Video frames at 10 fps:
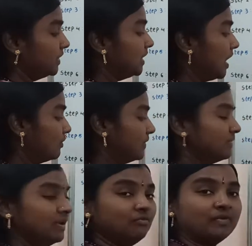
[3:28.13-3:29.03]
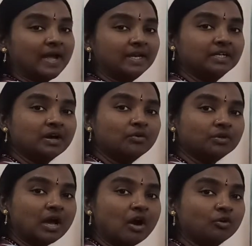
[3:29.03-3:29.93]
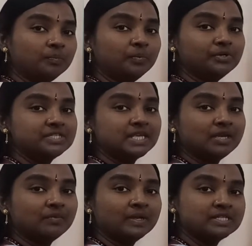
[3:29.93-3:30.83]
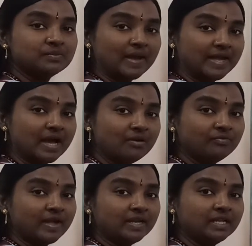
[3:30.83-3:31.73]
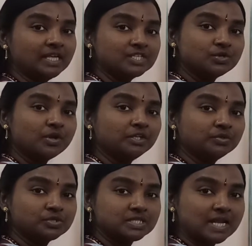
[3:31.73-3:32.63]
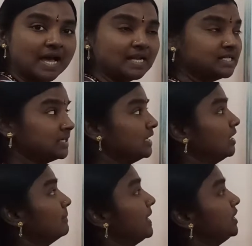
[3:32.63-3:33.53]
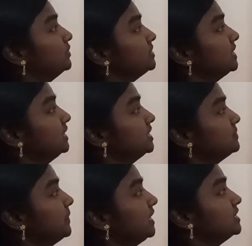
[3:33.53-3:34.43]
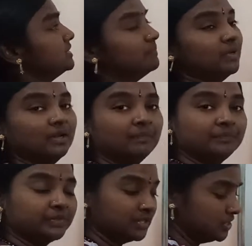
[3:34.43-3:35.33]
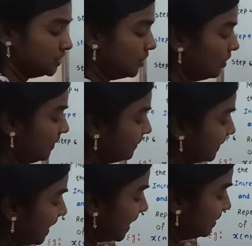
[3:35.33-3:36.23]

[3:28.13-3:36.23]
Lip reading: Now we will find out output sequence y of n is going to start by using this principle. So n